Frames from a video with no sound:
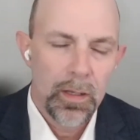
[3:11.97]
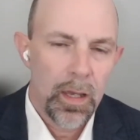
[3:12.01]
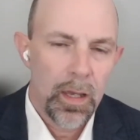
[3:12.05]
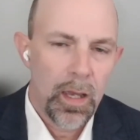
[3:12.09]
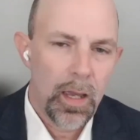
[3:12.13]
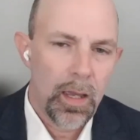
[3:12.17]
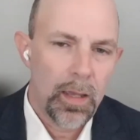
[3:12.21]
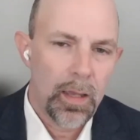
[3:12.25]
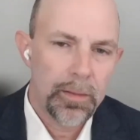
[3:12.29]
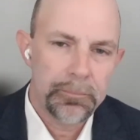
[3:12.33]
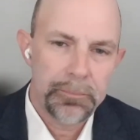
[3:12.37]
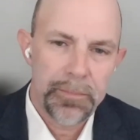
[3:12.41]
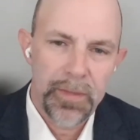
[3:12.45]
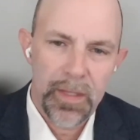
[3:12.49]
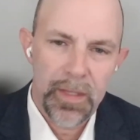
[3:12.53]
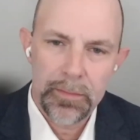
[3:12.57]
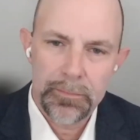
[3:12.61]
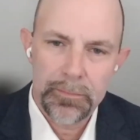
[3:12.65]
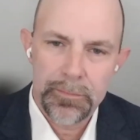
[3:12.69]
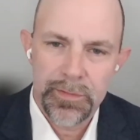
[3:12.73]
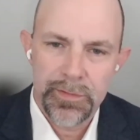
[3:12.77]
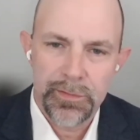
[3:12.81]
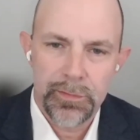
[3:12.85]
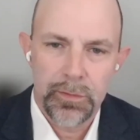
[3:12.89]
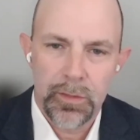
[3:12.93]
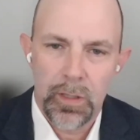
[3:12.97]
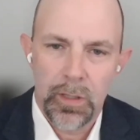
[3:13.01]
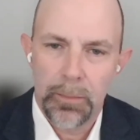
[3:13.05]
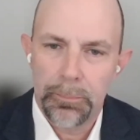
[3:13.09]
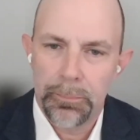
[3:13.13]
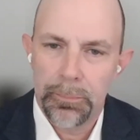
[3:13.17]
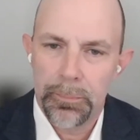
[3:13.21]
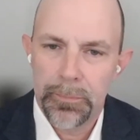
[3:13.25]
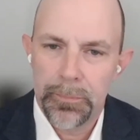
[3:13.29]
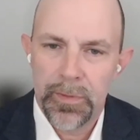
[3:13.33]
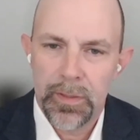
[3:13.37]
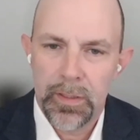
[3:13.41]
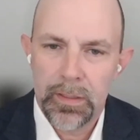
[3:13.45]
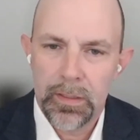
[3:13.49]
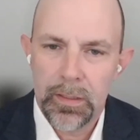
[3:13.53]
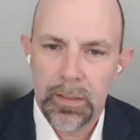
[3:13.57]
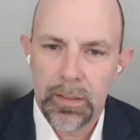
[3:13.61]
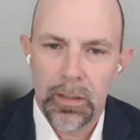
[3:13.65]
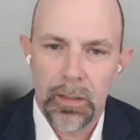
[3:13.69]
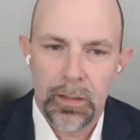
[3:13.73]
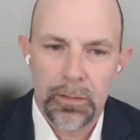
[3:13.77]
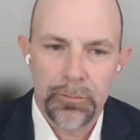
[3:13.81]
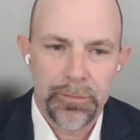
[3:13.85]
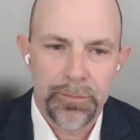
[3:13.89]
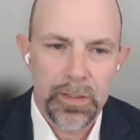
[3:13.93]
Uh, they stood up the
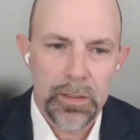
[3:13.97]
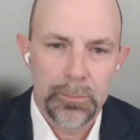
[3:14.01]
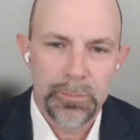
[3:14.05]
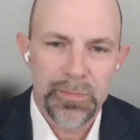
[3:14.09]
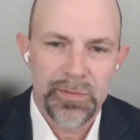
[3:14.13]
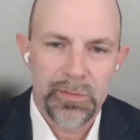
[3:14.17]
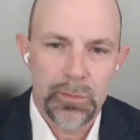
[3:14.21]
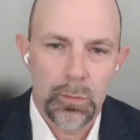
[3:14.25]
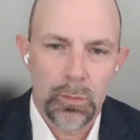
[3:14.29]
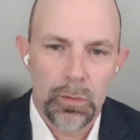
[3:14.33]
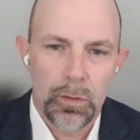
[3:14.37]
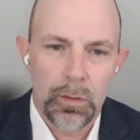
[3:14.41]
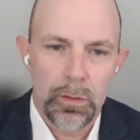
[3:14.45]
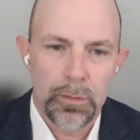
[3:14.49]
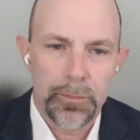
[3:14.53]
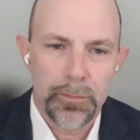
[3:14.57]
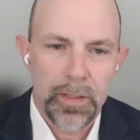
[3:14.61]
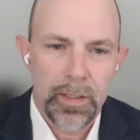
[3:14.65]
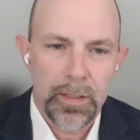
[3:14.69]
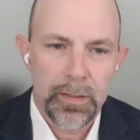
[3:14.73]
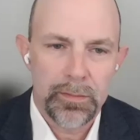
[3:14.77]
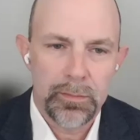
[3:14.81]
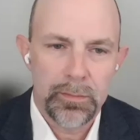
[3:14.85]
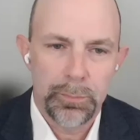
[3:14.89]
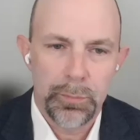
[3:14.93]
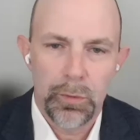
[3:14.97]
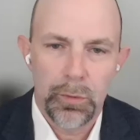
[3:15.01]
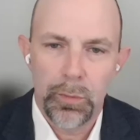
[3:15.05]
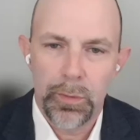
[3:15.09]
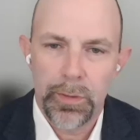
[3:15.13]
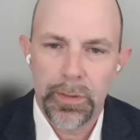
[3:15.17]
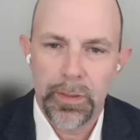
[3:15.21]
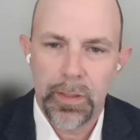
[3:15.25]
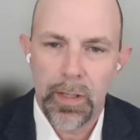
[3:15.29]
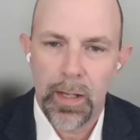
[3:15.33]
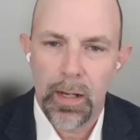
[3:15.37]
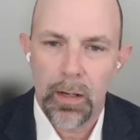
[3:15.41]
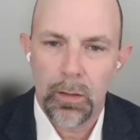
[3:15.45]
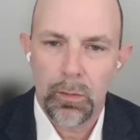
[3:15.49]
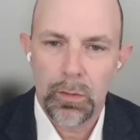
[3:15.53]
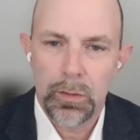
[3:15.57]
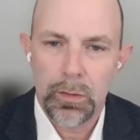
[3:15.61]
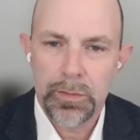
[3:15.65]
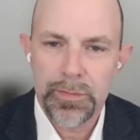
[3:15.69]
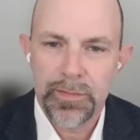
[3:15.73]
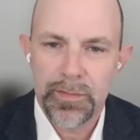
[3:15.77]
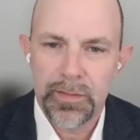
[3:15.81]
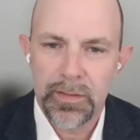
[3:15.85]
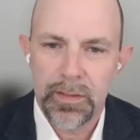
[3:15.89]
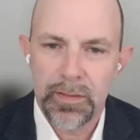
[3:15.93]
uh, VM store. They deployed our
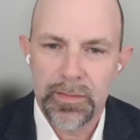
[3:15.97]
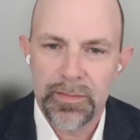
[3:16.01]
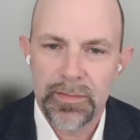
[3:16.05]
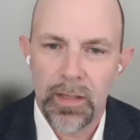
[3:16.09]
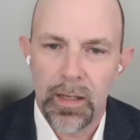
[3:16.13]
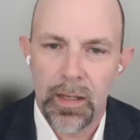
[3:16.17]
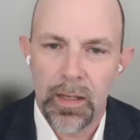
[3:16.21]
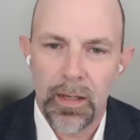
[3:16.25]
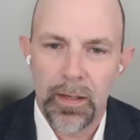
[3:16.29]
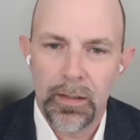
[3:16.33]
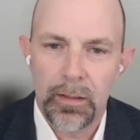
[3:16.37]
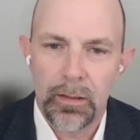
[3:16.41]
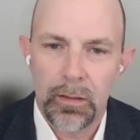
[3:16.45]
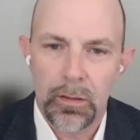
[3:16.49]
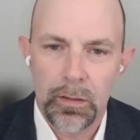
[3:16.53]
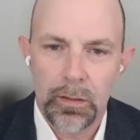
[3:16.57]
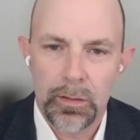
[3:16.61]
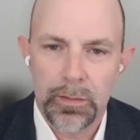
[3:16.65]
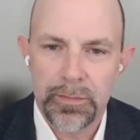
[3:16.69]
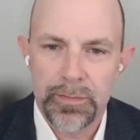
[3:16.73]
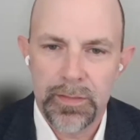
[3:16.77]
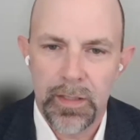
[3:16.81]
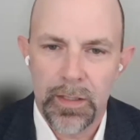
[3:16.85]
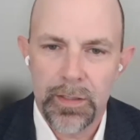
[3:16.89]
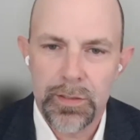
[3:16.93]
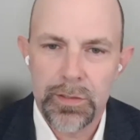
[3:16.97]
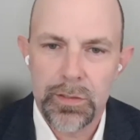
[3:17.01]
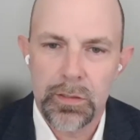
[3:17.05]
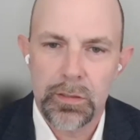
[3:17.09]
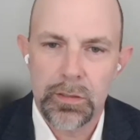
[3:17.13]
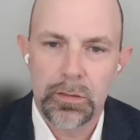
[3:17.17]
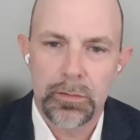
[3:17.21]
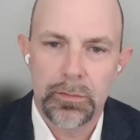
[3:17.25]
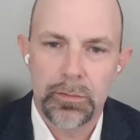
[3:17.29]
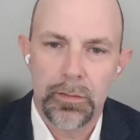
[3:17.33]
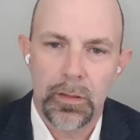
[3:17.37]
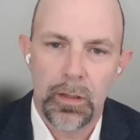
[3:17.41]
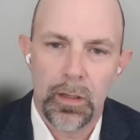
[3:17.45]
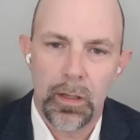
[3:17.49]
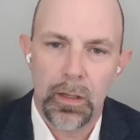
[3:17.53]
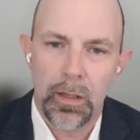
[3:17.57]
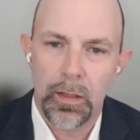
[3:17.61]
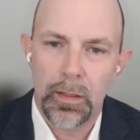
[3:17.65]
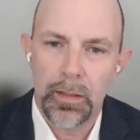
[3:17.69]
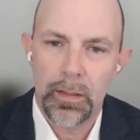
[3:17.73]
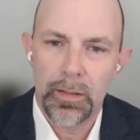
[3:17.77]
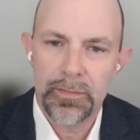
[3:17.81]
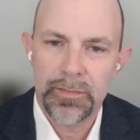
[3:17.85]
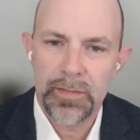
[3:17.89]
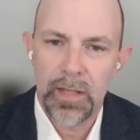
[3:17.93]
CSI architecture
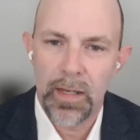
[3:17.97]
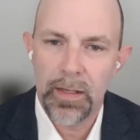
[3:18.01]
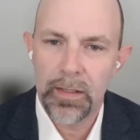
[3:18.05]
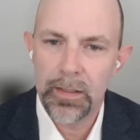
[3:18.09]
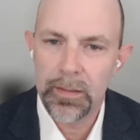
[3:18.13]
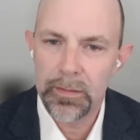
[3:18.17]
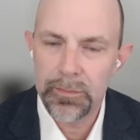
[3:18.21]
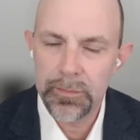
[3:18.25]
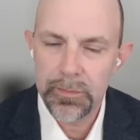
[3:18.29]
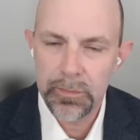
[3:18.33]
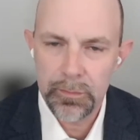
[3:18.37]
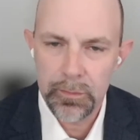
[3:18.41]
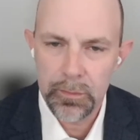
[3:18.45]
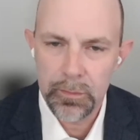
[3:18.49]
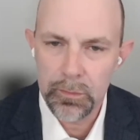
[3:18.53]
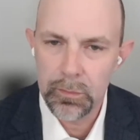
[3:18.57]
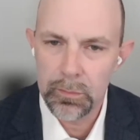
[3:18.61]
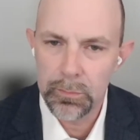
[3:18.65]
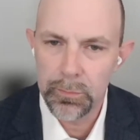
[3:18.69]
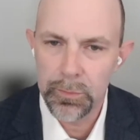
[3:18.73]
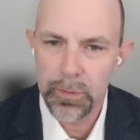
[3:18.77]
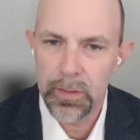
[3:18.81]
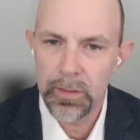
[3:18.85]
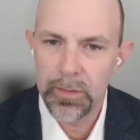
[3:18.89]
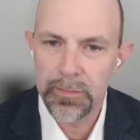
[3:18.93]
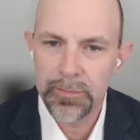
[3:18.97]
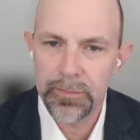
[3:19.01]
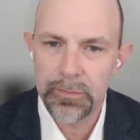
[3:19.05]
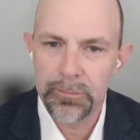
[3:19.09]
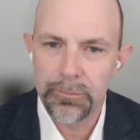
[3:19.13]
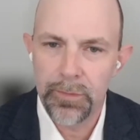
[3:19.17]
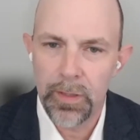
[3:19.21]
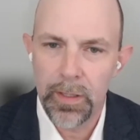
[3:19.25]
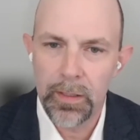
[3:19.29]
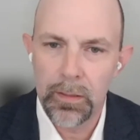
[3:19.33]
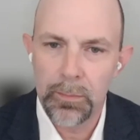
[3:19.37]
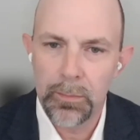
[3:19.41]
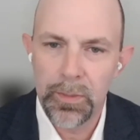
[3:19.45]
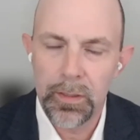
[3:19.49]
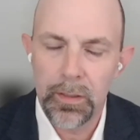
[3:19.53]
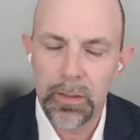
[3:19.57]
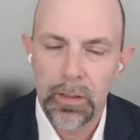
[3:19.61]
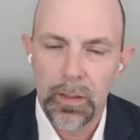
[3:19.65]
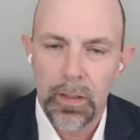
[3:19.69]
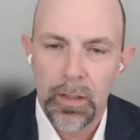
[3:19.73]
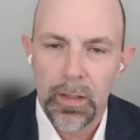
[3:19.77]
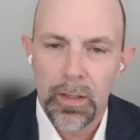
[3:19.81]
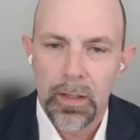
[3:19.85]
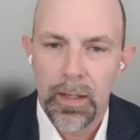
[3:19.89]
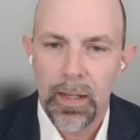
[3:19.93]
uh, tied into their Kubernetes environment.
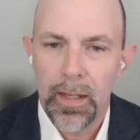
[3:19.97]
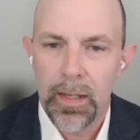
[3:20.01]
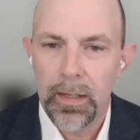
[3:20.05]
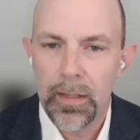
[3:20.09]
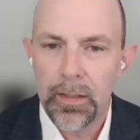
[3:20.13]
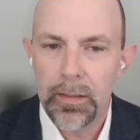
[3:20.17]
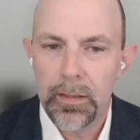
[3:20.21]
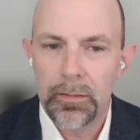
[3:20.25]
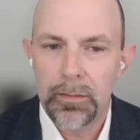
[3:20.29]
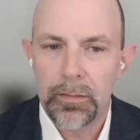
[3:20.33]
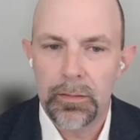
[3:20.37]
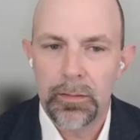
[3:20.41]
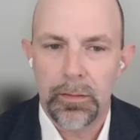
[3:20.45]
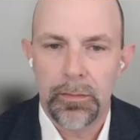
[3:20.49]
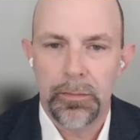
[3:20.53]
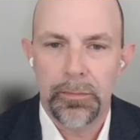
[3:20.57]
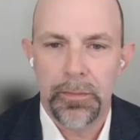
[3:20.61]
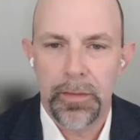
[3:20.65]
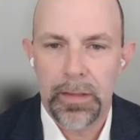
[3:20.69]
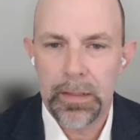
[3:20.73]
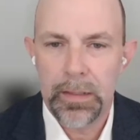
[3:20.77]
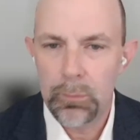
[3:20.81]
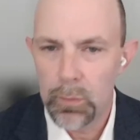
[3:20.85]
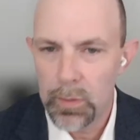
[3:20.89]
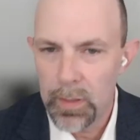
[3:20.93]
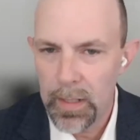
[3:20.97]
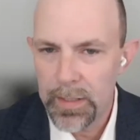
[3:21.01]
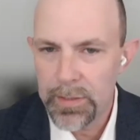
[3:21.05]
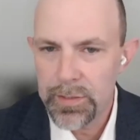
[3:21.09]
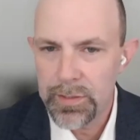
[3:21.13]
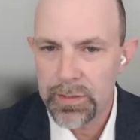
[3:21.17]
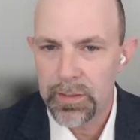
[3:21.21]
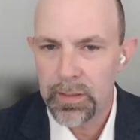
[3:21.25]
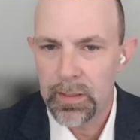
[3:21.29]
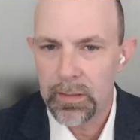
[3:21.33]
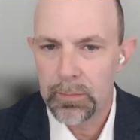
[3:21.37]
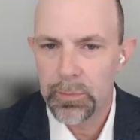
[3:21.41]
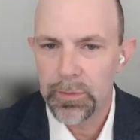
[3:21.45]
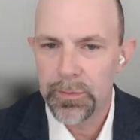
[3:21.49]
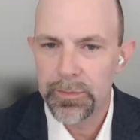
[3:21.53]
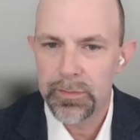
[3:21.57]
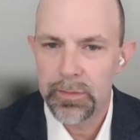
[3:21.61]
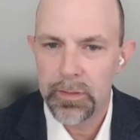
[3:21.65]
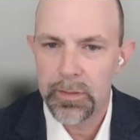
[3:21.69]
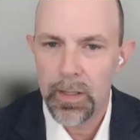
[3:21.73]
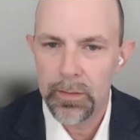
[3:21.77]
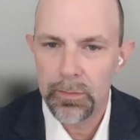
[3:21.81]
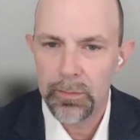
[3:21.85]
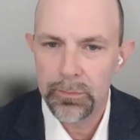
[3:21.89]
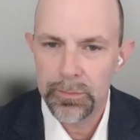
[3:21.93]
And they were actually able to
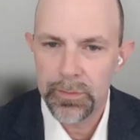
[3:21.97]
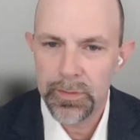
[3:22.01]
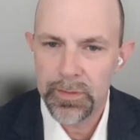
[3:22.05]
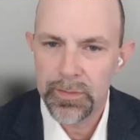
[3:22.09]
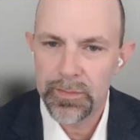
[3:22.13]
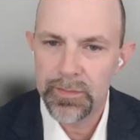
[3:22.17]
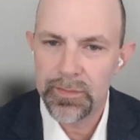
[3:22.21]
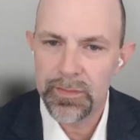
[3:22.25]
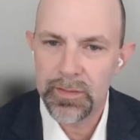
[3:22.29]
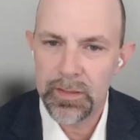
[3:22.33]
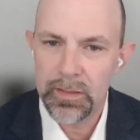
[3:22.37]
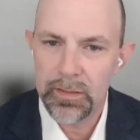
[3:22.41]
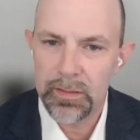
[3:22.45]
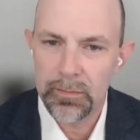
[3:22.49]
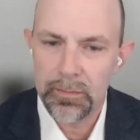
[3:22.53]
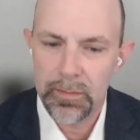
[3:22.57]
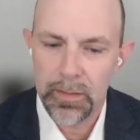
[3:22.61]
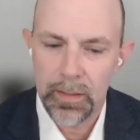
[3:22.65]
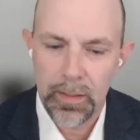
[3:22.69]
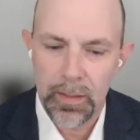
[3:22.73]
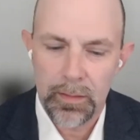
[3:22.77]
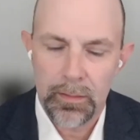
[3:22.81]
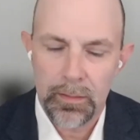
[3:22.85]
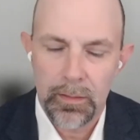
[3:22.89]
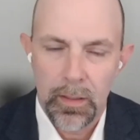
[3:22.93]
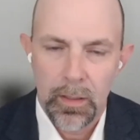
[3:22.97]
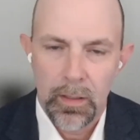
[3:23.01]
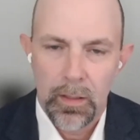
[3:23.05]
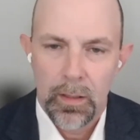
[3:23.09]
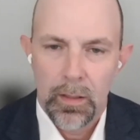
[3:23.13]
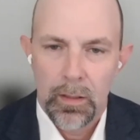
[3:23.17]
not only see that